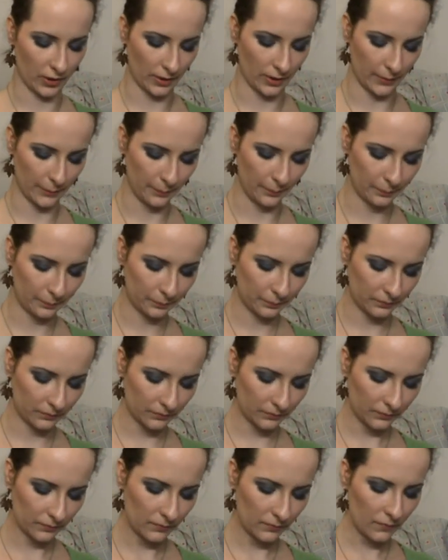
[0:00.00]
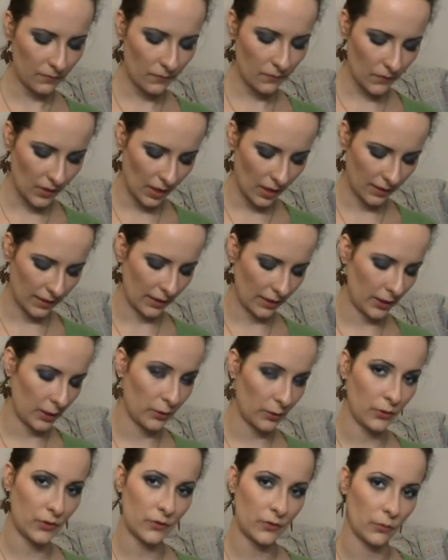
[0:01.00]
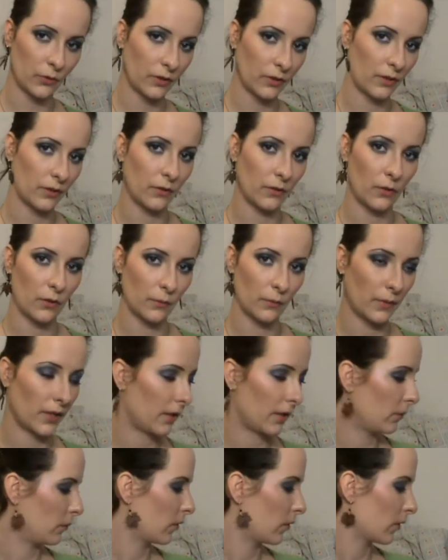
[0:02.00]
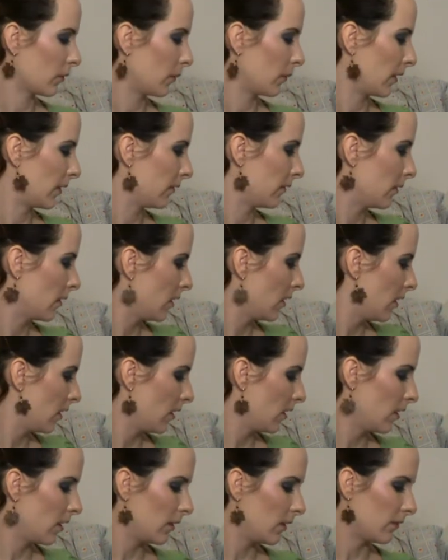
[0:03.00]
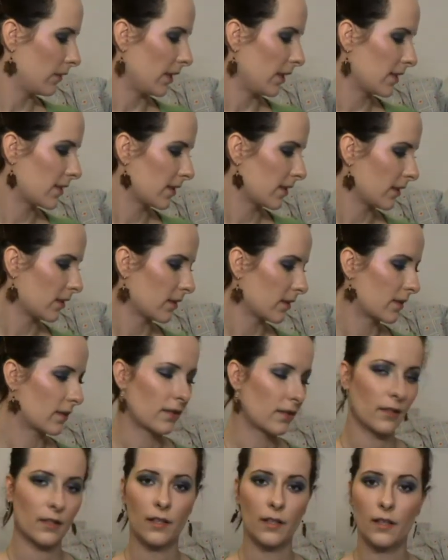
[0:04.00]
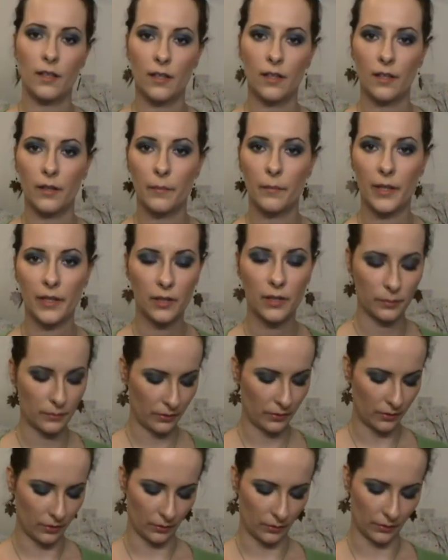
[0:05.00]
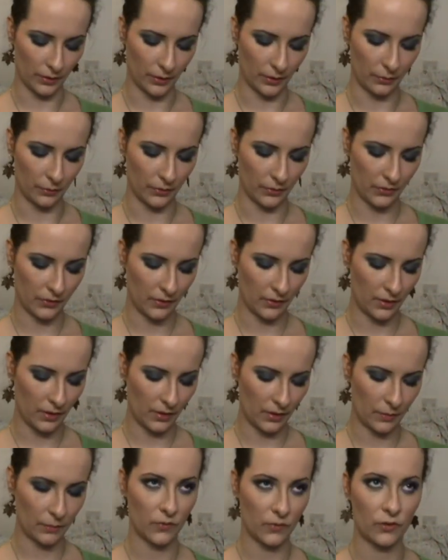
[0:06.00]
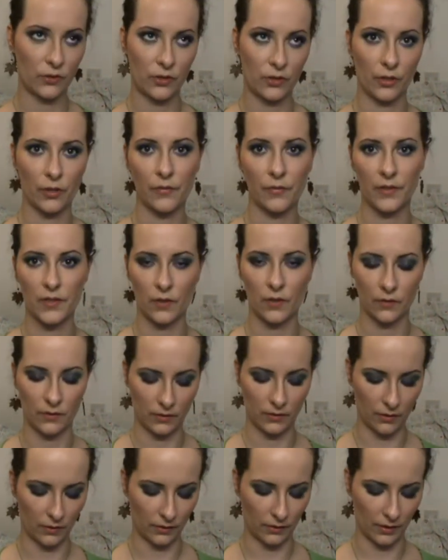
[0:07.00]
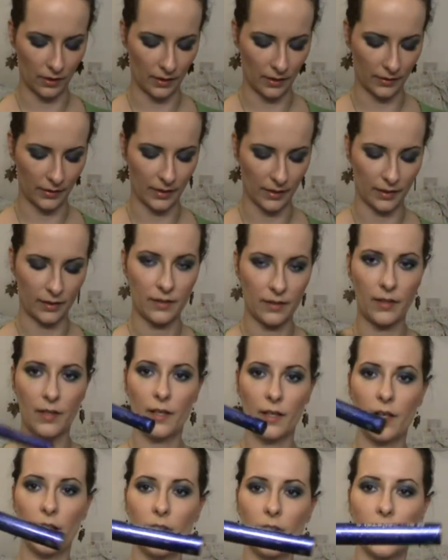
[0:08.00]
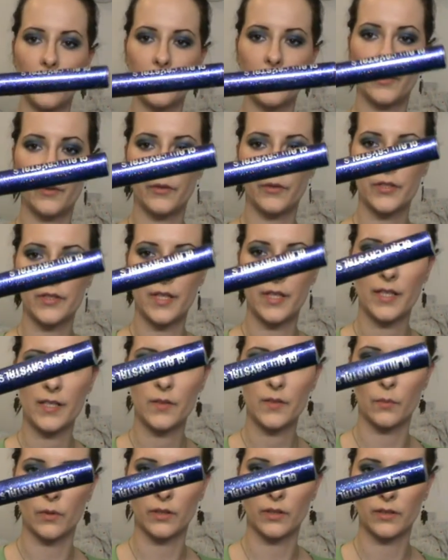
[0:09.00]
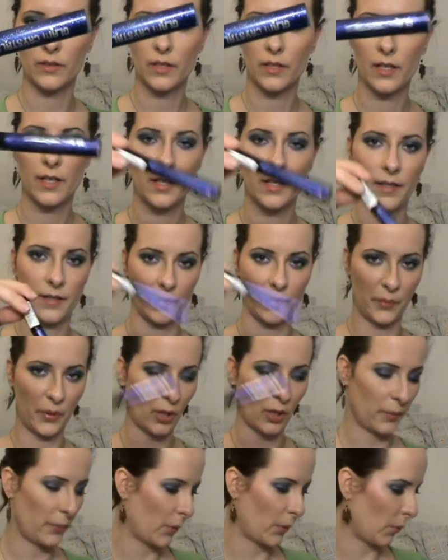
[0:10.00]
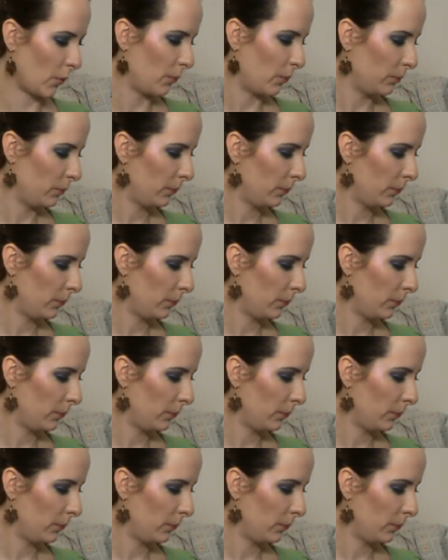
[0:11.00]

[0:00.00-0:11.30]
in them, and I used one on one of my recent makeup tutorials. Not sure if it's online yet. I used this one, the purple